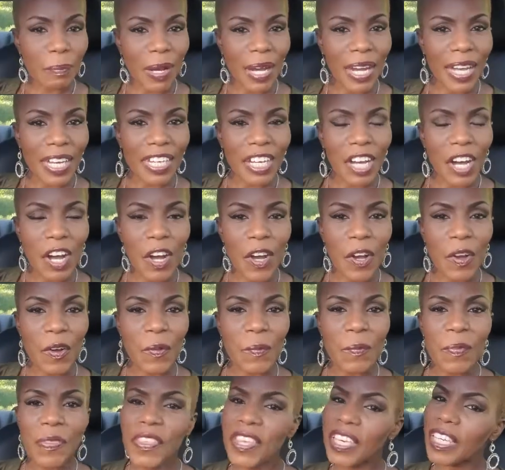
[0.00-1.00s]
buying a
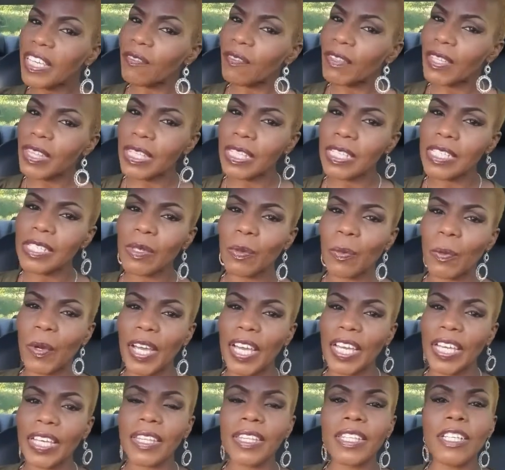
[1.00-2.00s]
home, think of it this
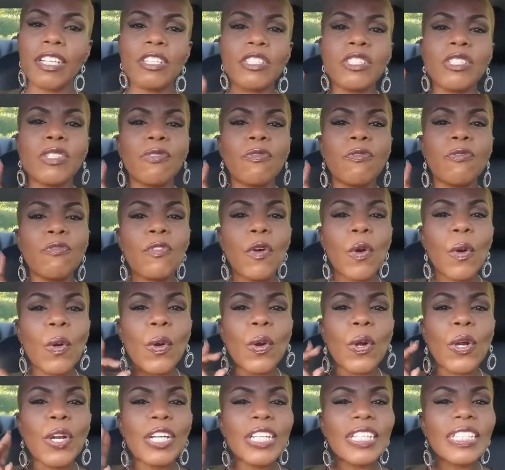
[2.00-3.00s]
way. There's
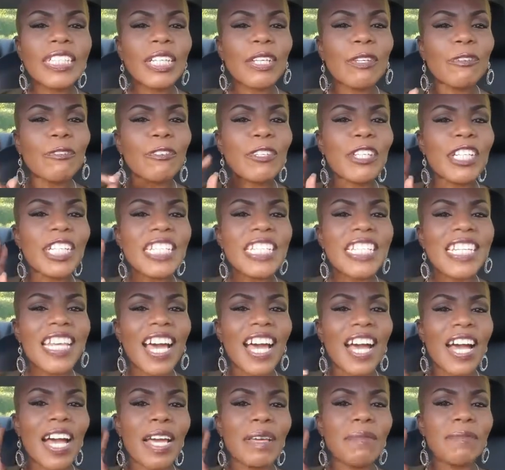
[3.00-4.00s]
four different
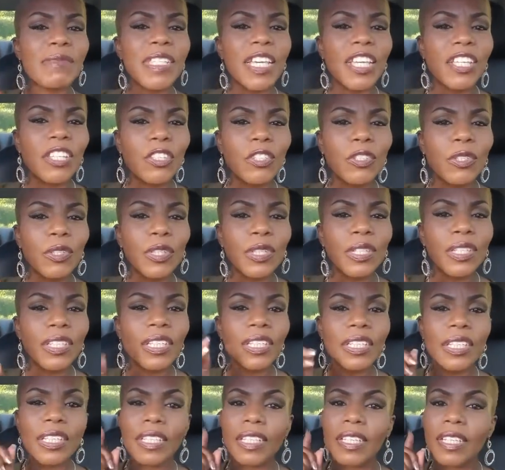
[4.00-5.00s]
times that you're
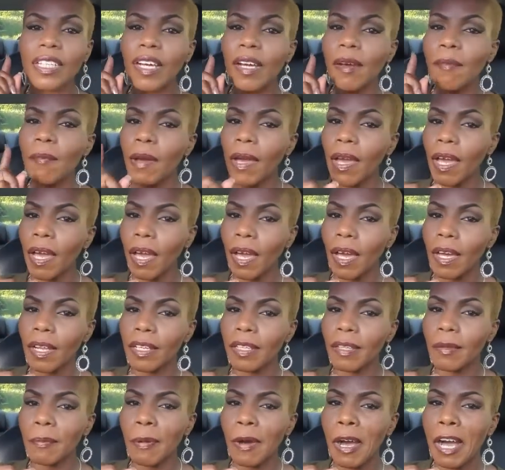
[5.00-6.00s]
going to need to come
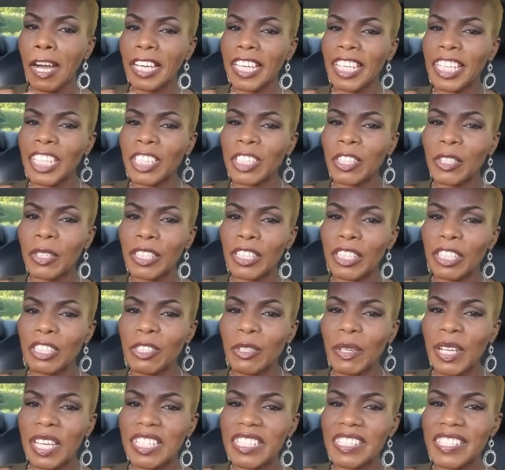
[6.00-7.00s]
out of the pocket during
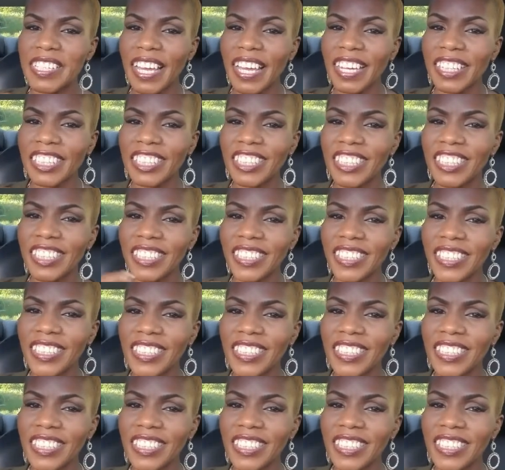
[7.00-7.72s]
the transaction.